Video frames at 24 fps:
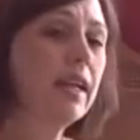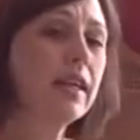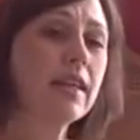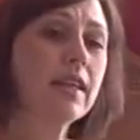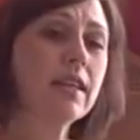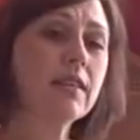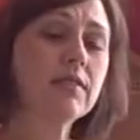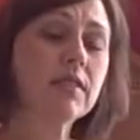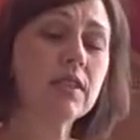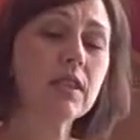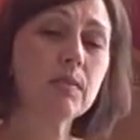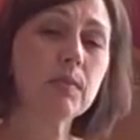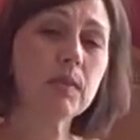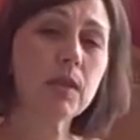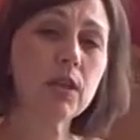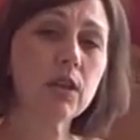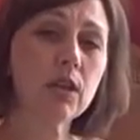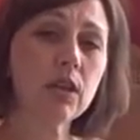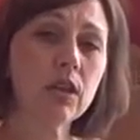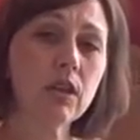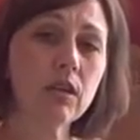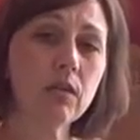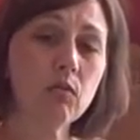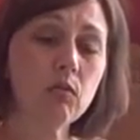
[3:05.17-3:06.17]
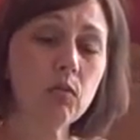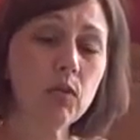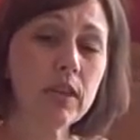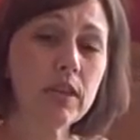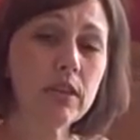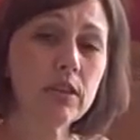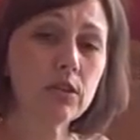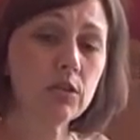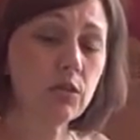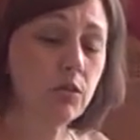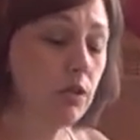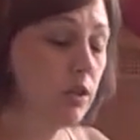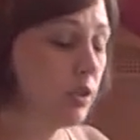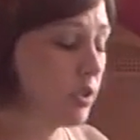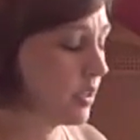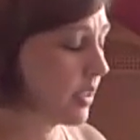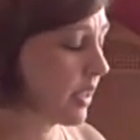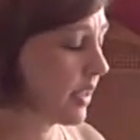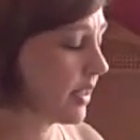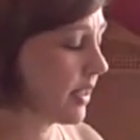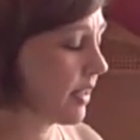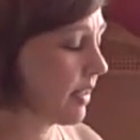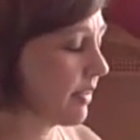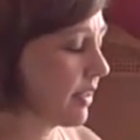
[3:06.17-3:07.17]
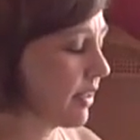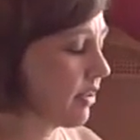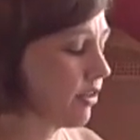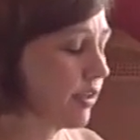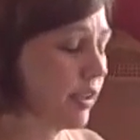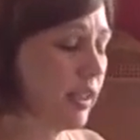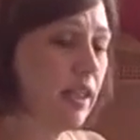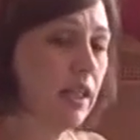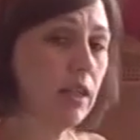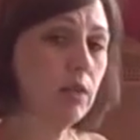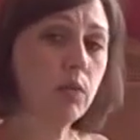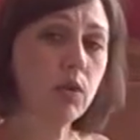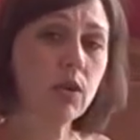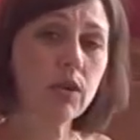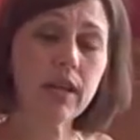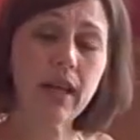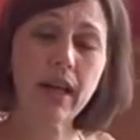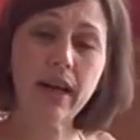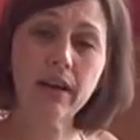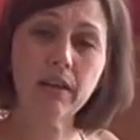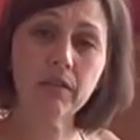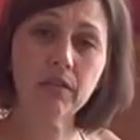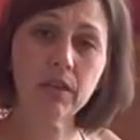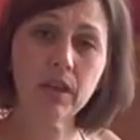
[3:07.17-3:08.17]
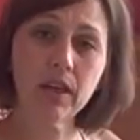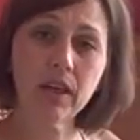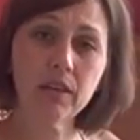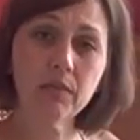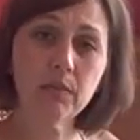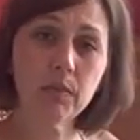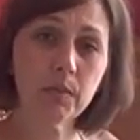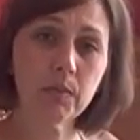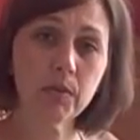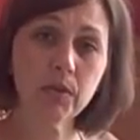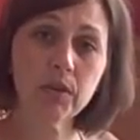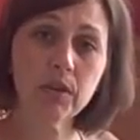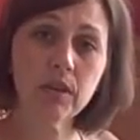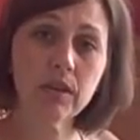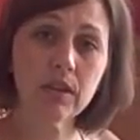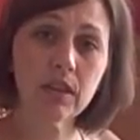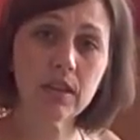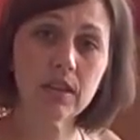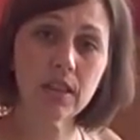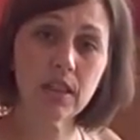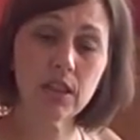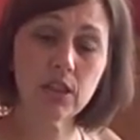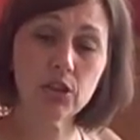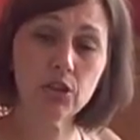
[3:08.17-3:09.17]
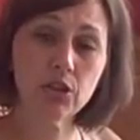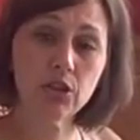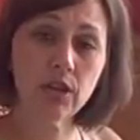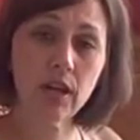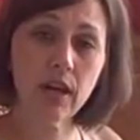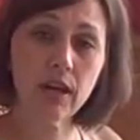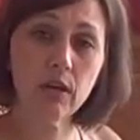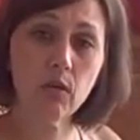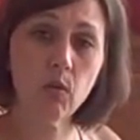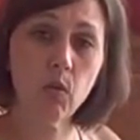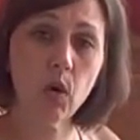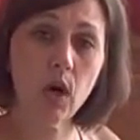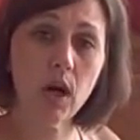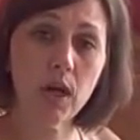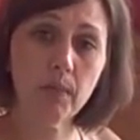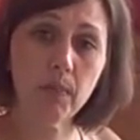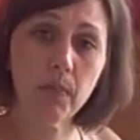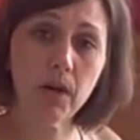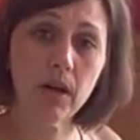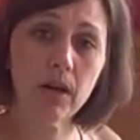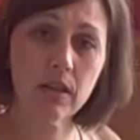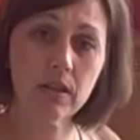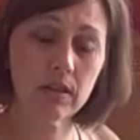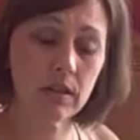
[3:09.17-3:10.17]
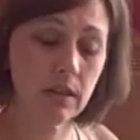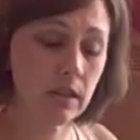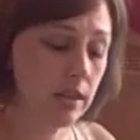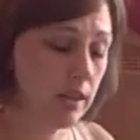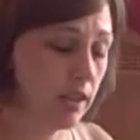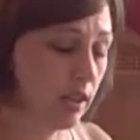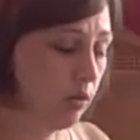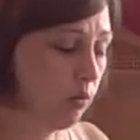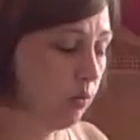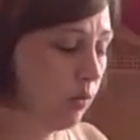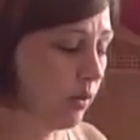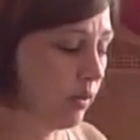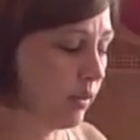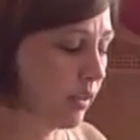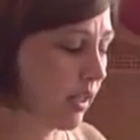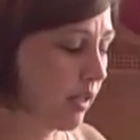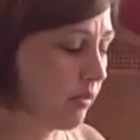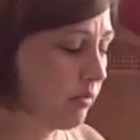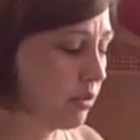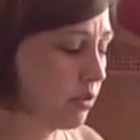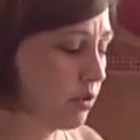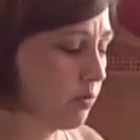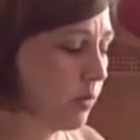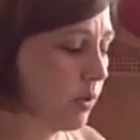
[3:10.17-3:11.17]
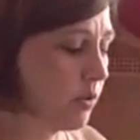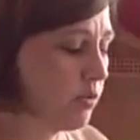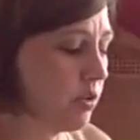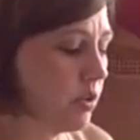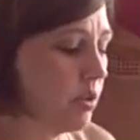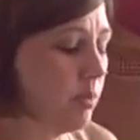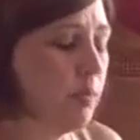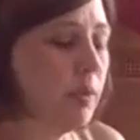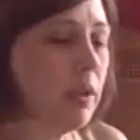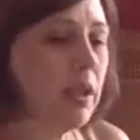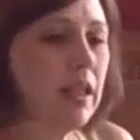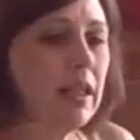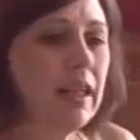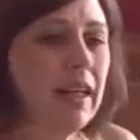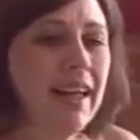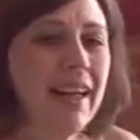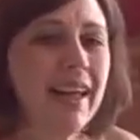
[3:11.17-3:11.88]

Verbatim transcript: Gives them their resource and their keyword outline. Remember, the teacher got a white box to tell what that was supposed to be.